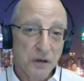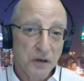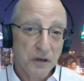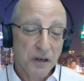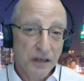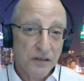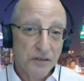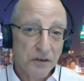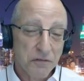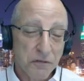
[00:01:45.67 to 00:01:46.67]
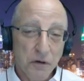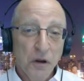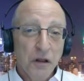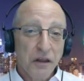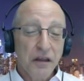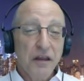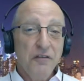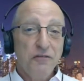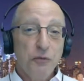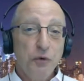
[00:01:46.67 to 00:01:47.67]
It's different. Like if
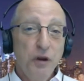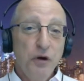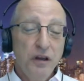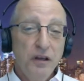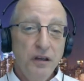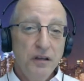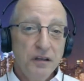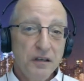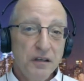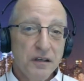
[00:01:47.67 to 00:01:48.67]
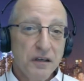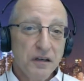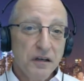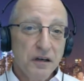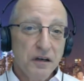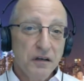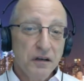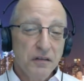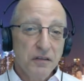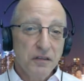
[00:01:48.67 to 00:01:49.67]
we were in
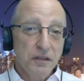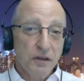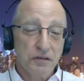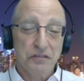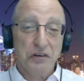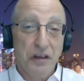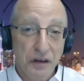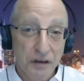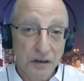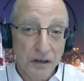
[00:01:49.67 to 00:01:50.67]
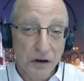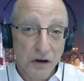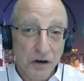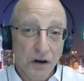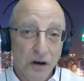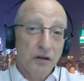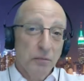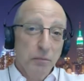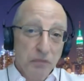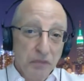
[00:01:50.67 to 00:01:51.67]
the city on a
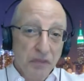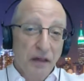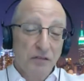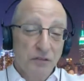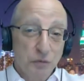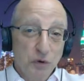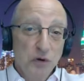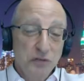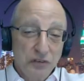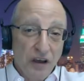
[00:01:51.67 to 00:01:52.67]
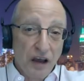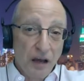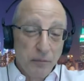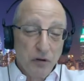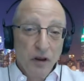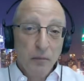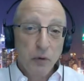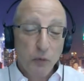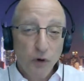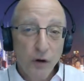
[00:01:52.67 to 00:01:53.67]
nice rooftop,
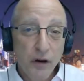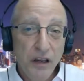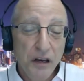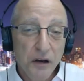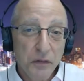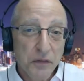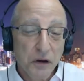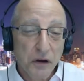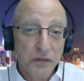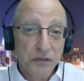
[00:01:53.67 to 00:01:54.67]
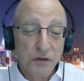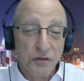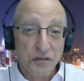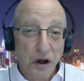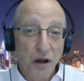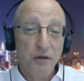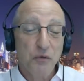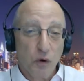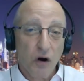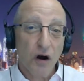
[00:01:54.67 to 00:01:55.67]
but we're eating on the
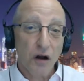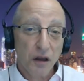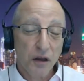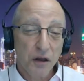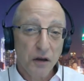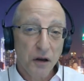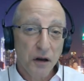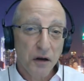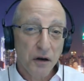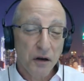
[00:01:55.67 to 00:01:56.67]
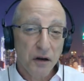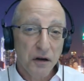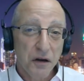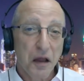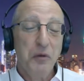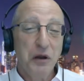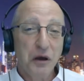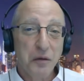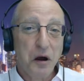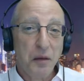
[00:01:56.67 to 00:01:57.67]
sidewalk. I mean,
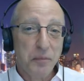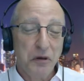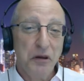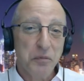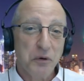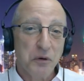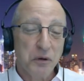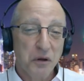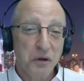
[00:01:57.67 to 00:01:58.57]
come on, people.